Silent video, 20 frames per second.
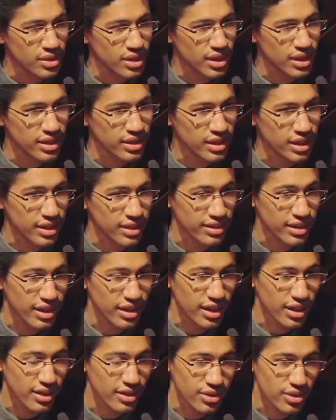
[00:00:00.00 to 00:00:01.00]
As I
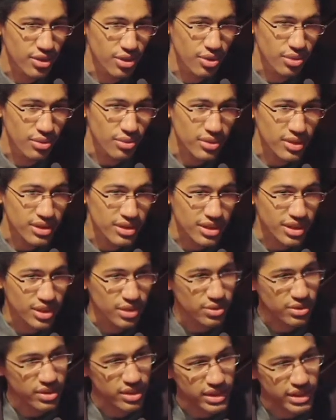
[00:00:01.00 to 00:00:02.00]
got,
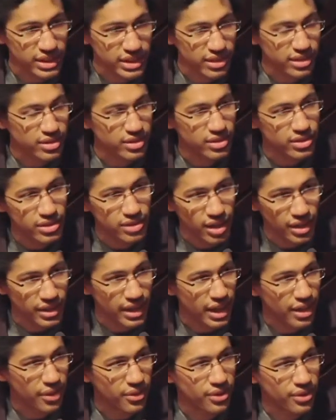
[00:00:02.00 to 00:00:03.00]
continued to eat
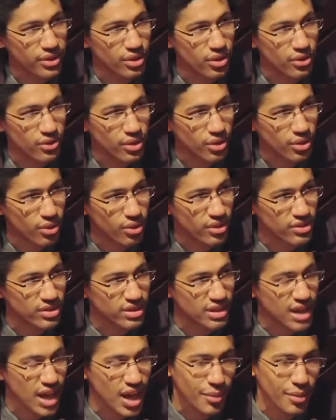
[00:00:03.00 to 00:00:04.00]
unhealthy over a course of
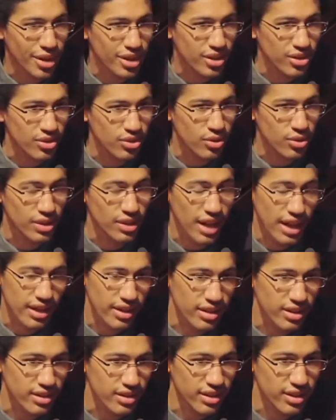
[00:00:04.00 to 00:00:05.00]
time, I couldn't do a lot
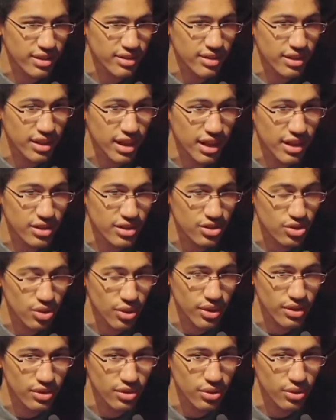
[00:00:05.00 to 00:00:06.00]
of the things that I
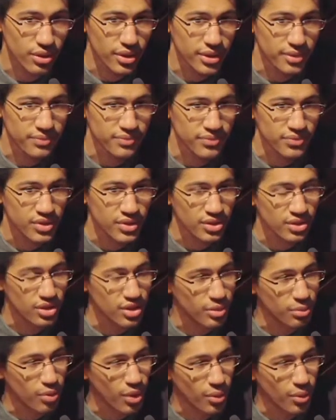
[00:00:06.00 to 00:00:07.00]
enjoyed doing, to
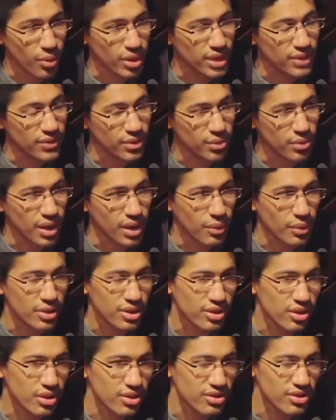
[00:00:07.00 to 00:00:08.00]
the point where even when I went
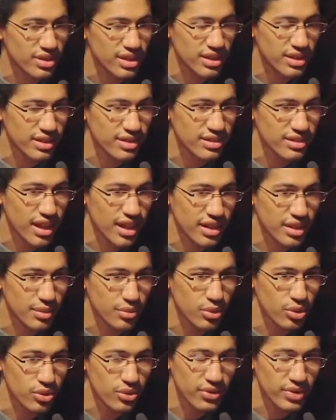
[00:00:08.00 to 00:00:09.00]
to go see an exciting
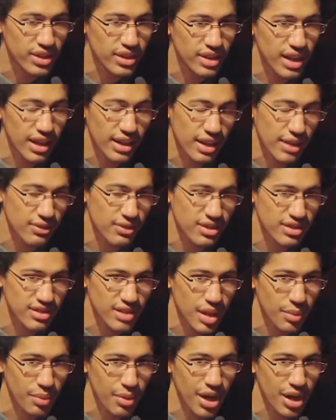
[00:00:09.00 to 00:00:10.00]
movie, I'd have to
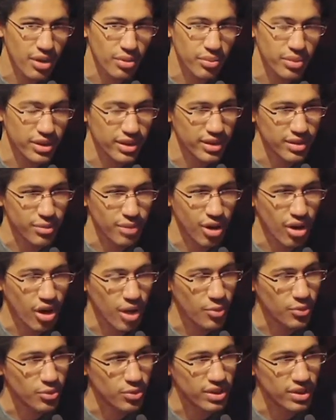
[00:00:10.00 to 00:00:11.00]
step out because my
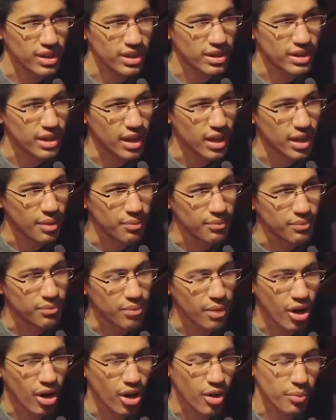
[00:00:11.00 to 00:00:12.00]
arms would get numb,
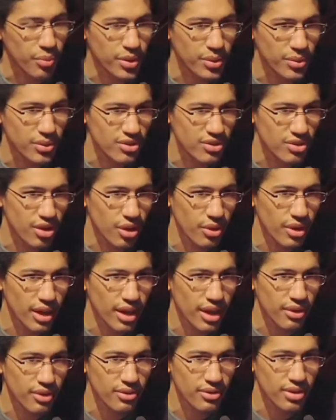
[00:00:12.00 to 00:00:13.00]
my heartbeat would slow
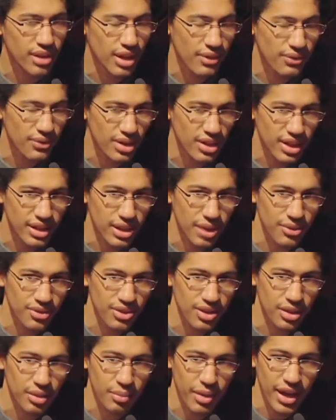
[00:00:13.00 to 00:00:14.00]
down, and I'd feel like I was
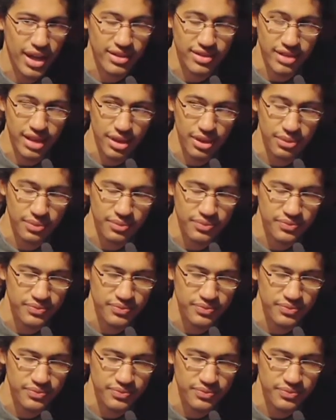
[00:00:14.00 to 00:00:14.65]
going to pass out.